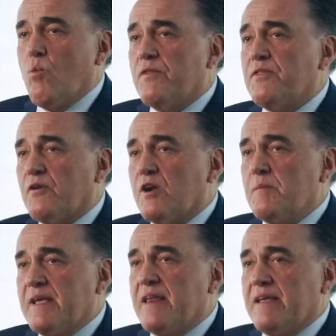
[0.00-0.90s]
what they're going
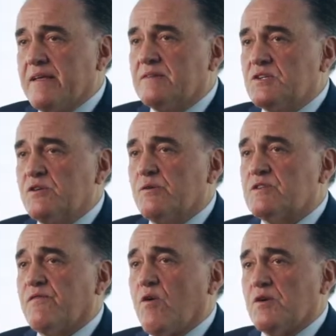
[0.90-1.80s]
to be getting into
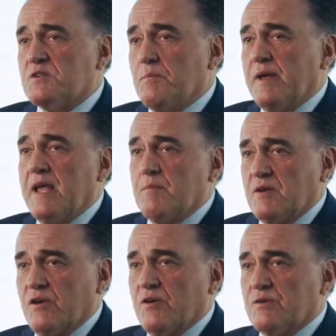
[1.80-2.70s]
as far as a
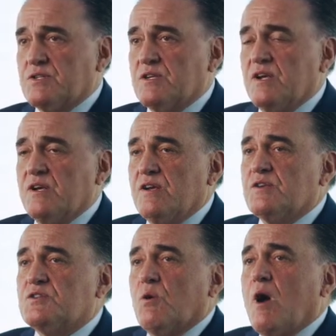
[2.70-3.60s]
payment goes.
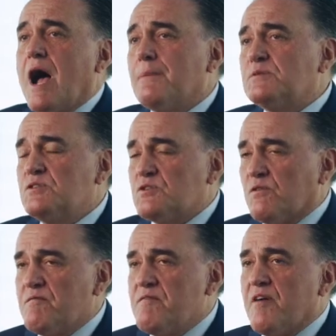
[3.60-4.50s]
So options
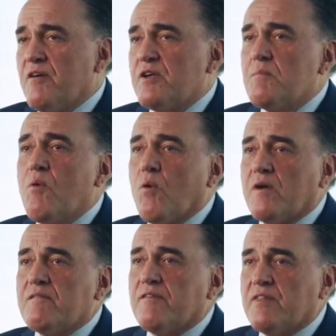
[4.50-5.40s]
are very
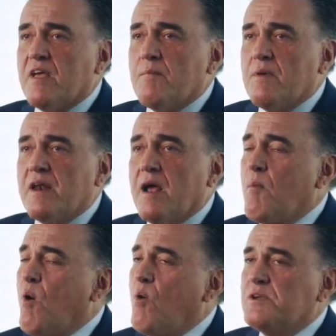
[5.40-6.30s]
important for them, and
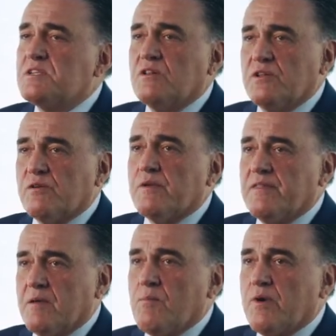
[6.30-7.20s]
I'm always clear
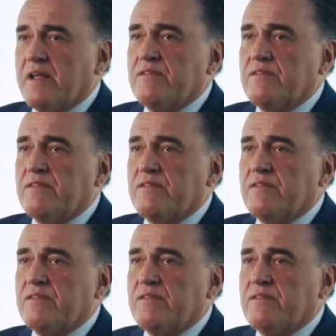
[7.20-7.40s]
with them when I